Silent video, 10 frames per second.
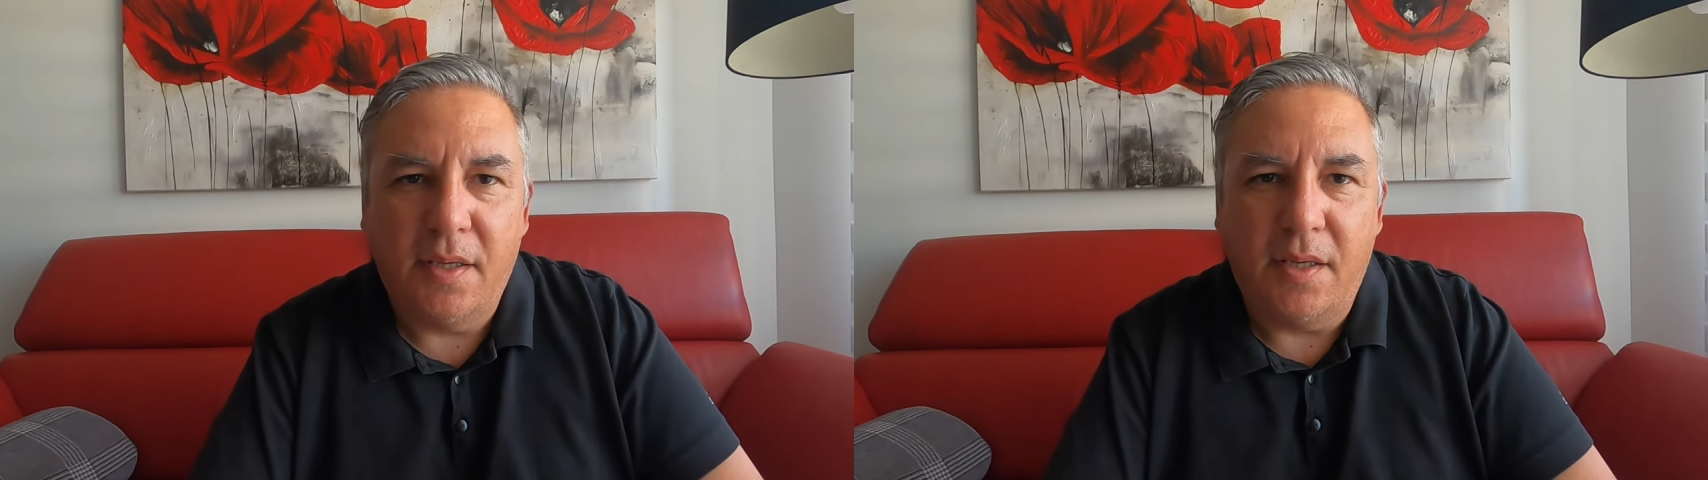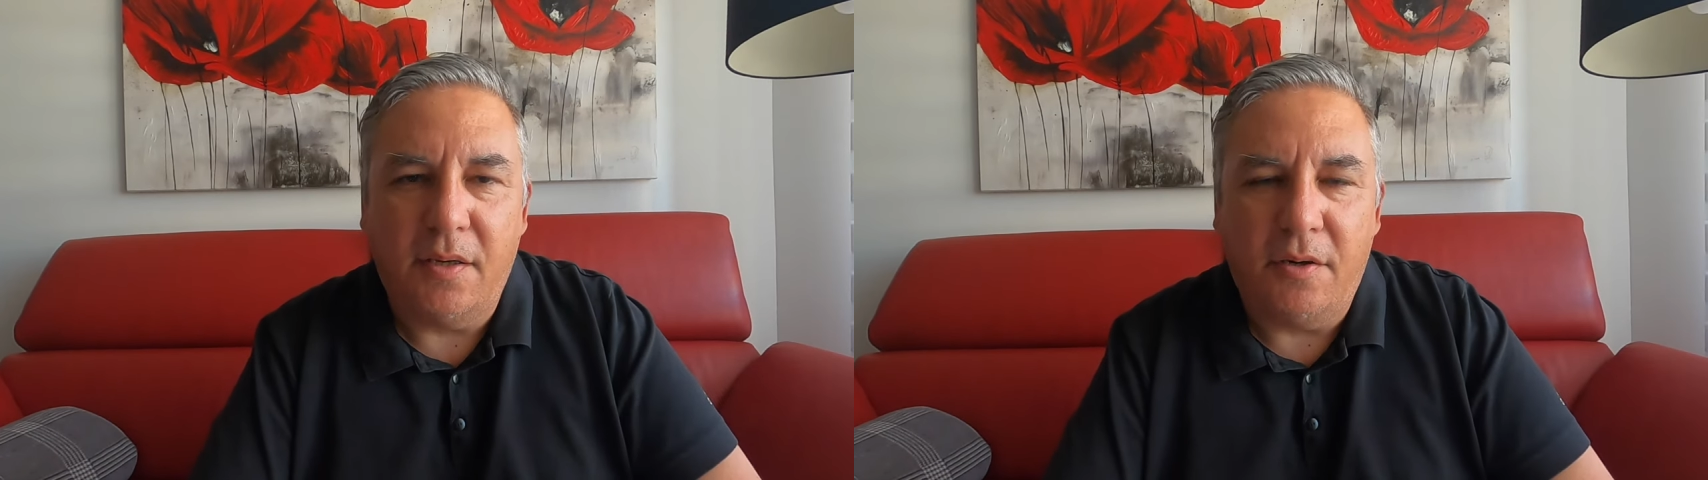
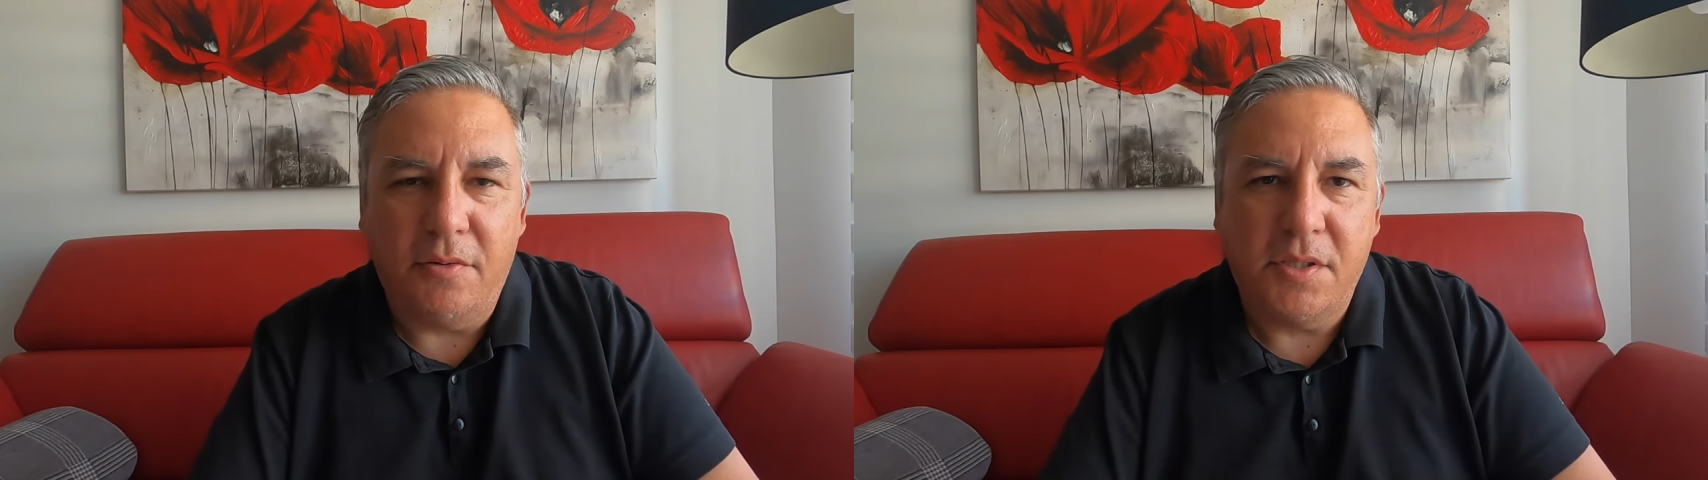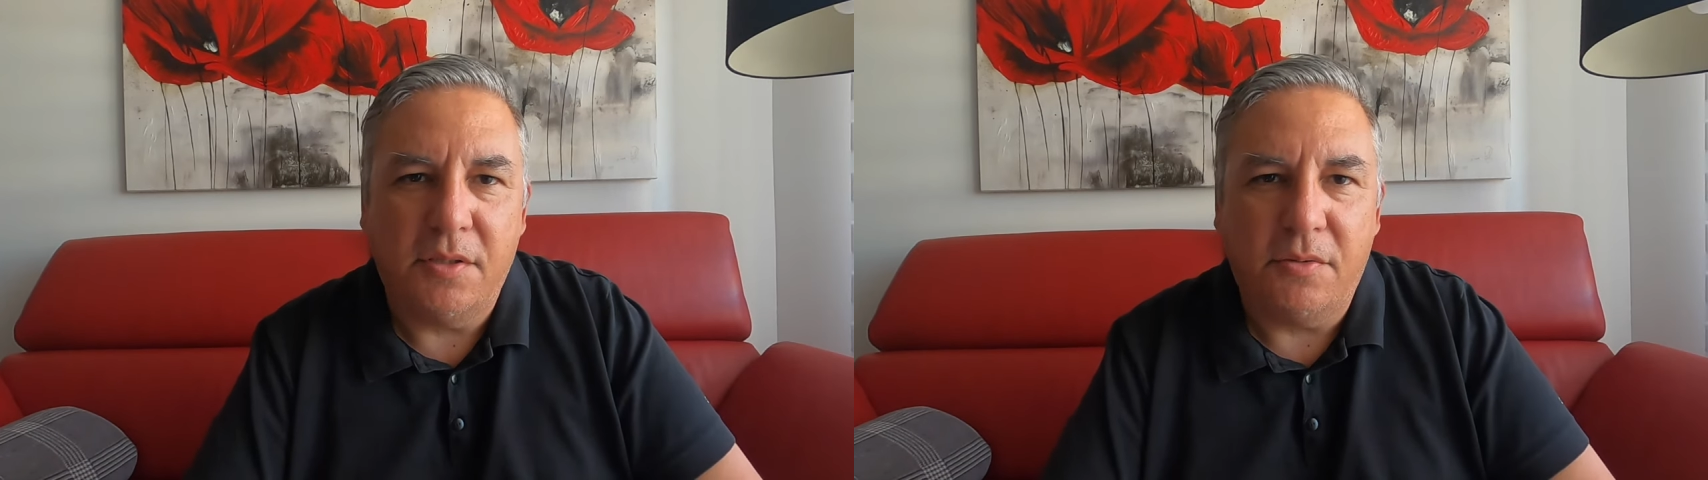
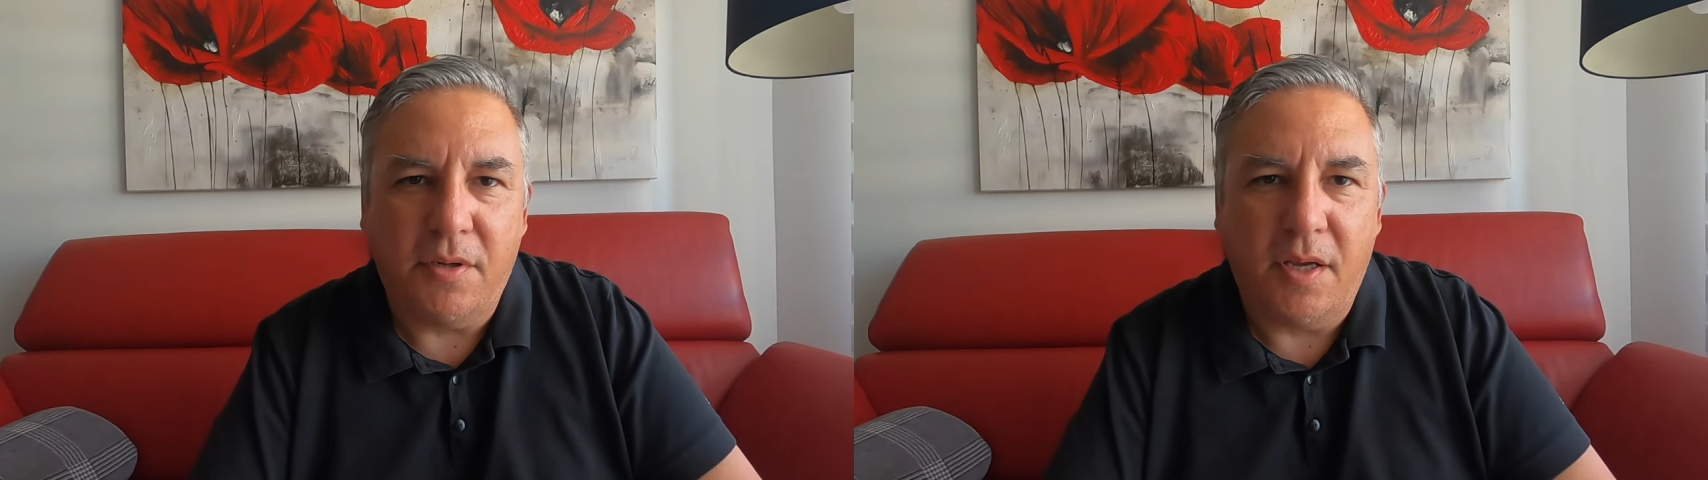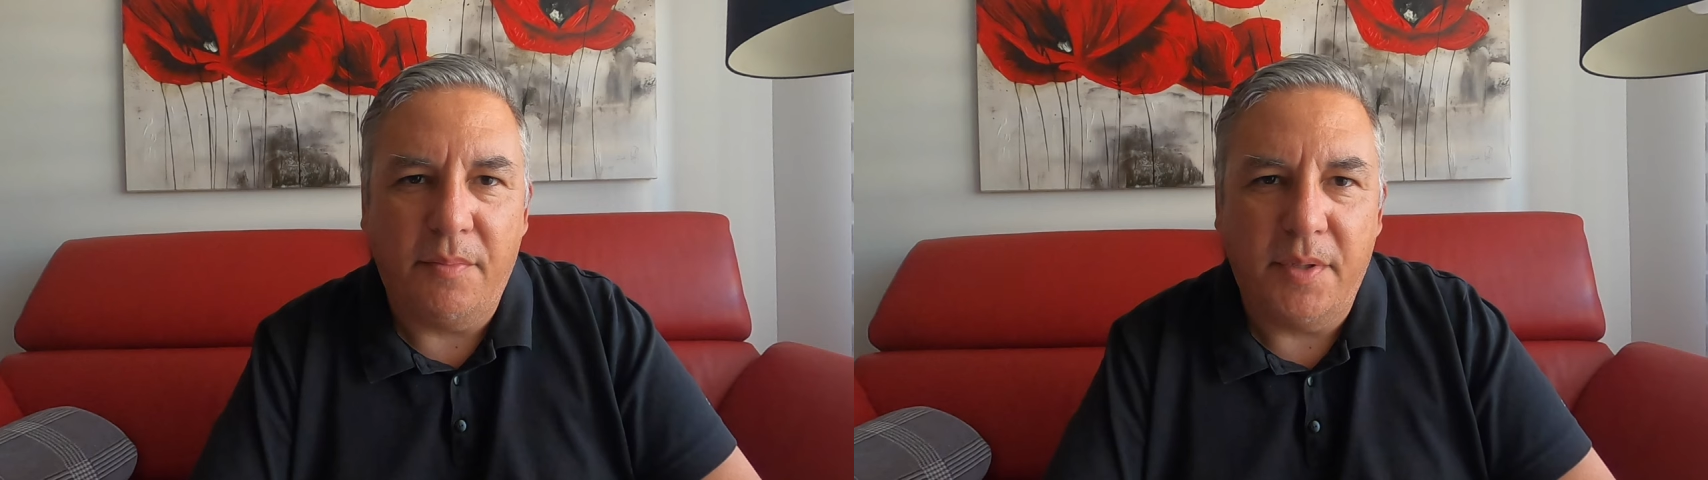goes into
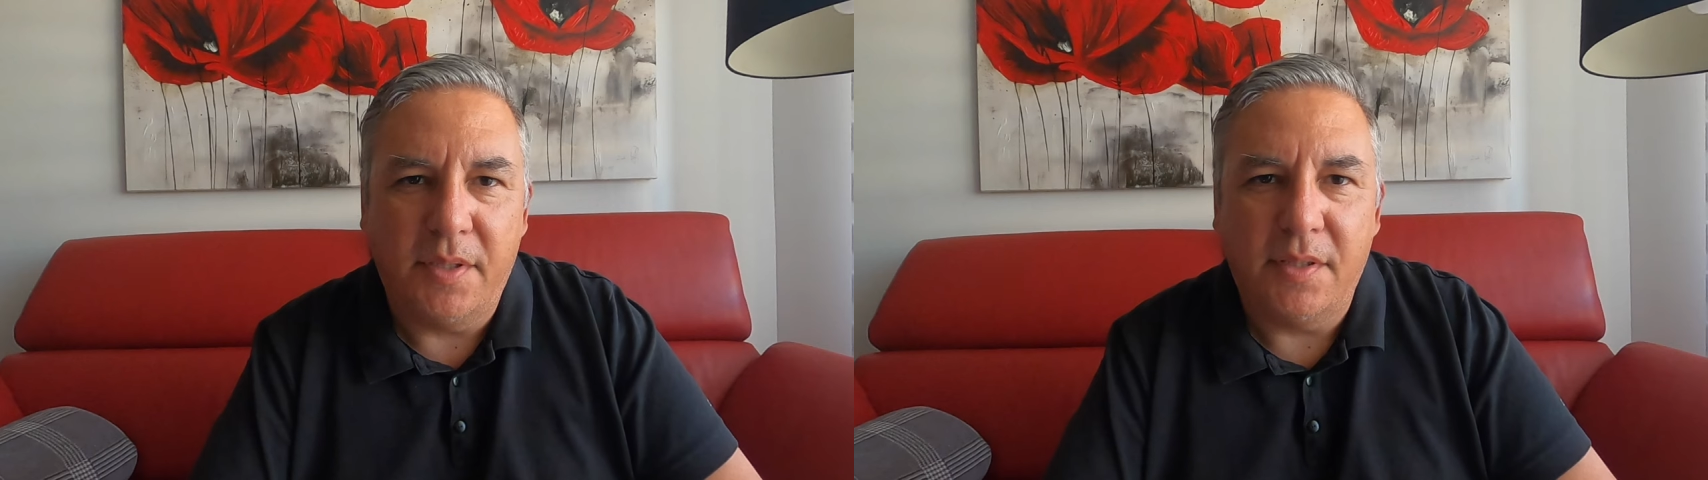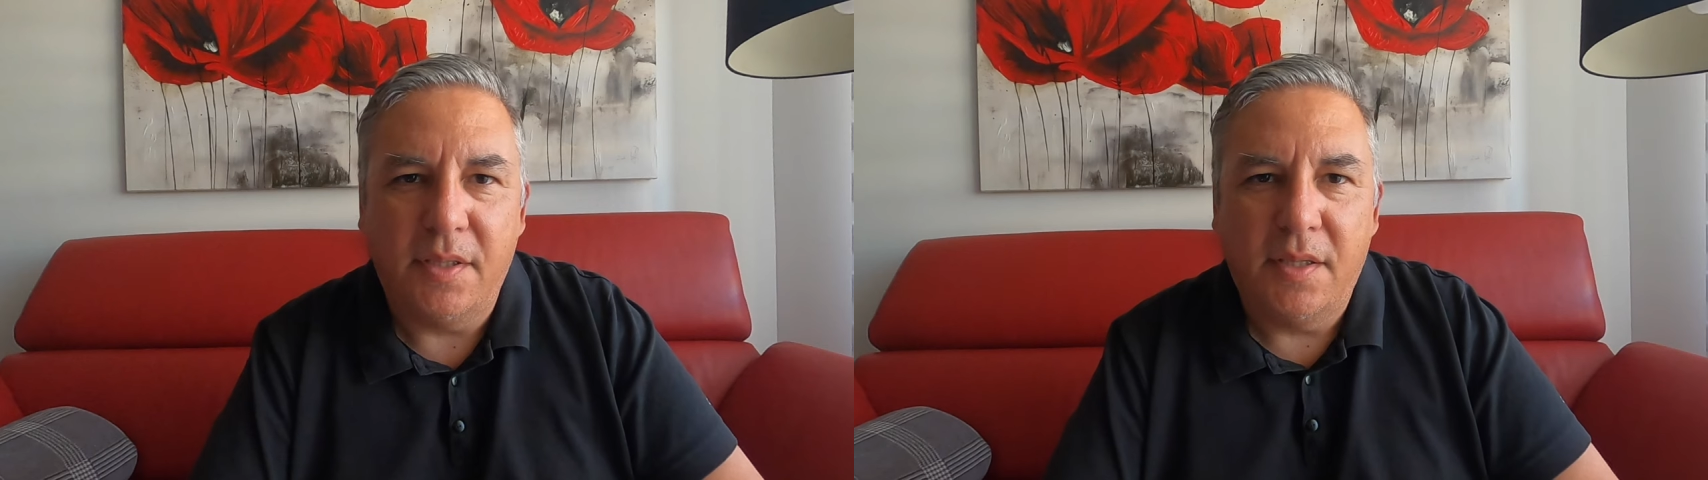
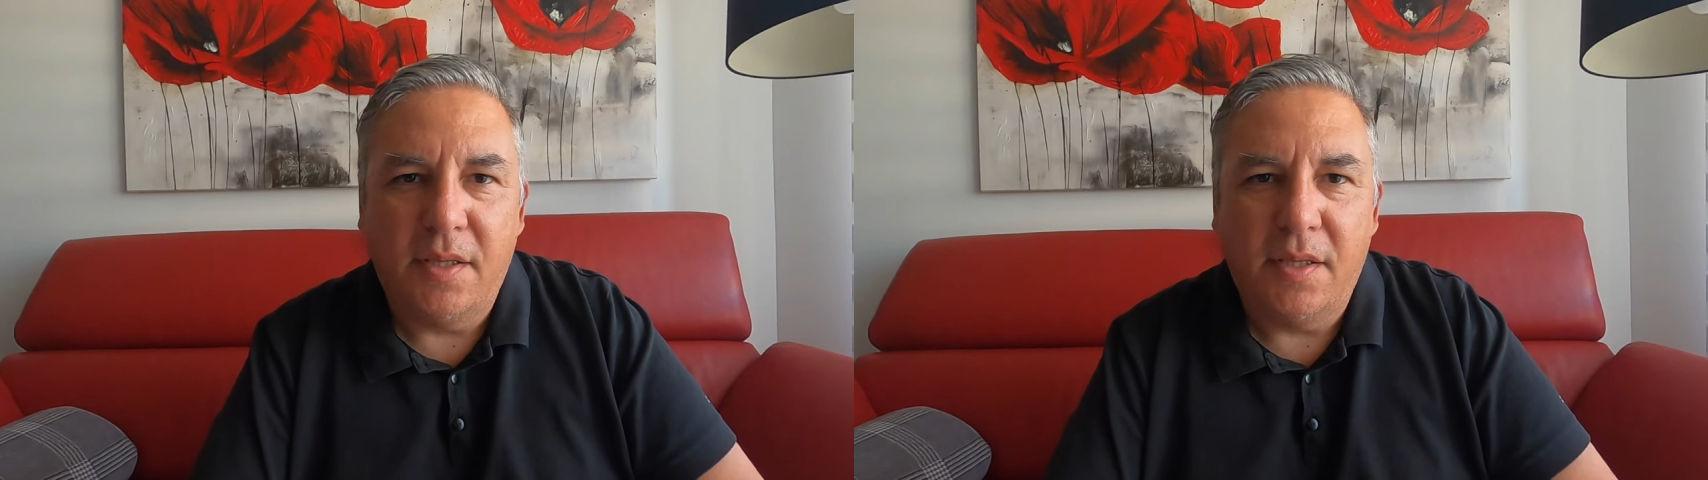cabin,